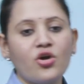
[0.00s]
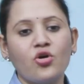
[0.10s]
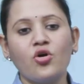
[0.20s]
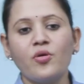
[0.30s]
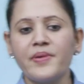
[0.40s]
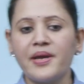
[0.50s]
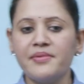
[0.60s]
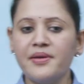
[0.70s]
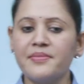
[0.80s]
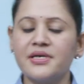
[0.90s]

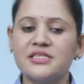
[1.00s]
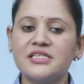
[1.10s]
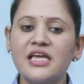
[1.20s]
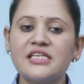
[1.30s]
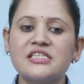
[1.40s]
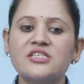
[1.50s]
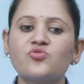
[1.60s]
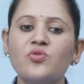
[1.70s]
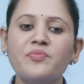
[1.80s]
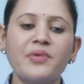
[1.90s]
co-prime numbers. Next is
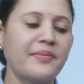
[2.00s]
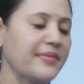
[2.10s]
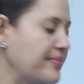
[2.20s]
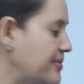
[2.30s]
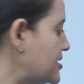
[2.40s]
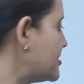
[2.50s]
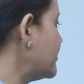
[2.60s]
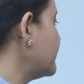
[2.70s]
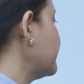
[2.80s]
twin prime numbers.